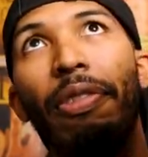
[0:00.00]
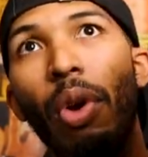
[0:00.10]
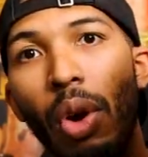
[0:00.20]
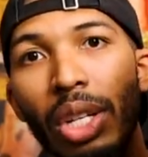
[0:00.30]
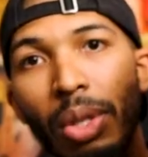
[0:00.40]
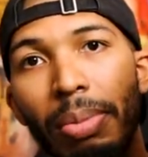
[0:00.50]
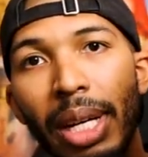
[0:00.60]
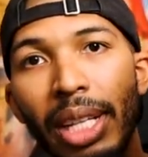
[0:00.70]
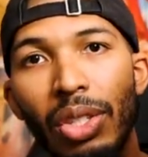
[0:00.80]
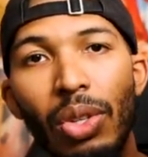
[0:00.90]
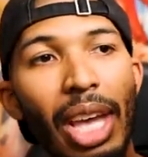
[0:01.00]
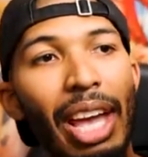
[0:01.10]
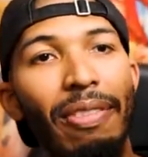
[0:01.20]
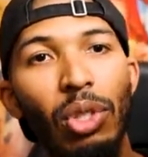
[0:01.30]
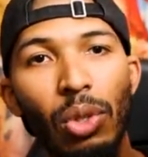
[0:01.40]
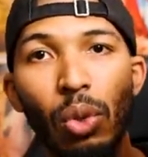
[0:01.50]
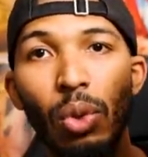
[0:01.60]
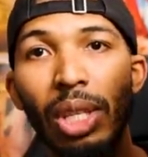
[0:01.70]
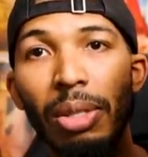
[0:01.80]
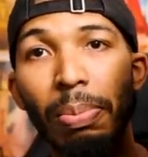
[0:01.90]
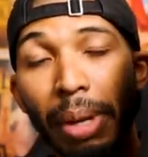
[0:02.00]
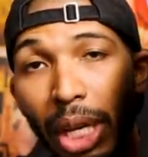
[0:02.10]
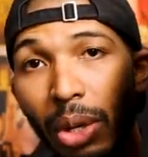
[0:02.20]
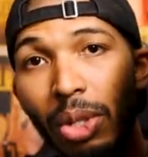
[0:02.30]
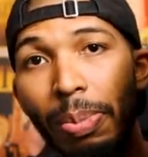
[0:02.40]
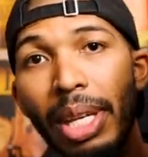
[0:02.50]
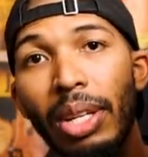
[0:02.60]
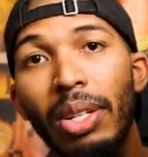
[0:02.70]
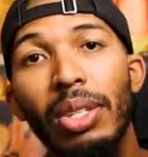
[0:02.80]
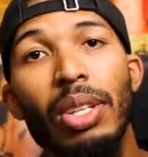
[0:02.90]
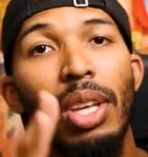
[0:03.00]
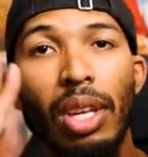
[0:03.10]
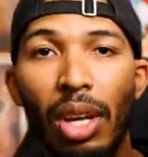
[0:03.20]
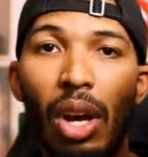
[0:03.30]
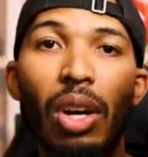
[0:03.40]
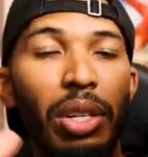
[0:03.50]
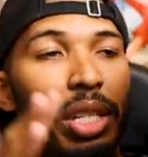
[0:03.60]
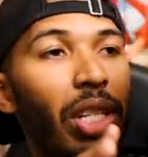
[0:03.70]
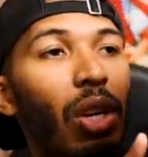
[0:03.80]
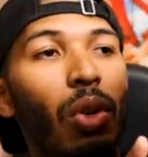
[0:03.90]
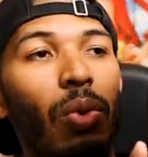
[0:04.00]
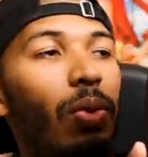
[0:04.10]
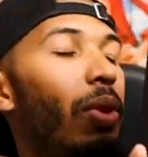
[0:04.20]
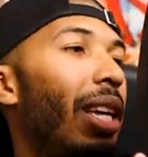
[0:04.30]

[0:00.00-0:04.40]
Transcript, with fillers: 400 bucks, you can have two of these big old speakers on, you know,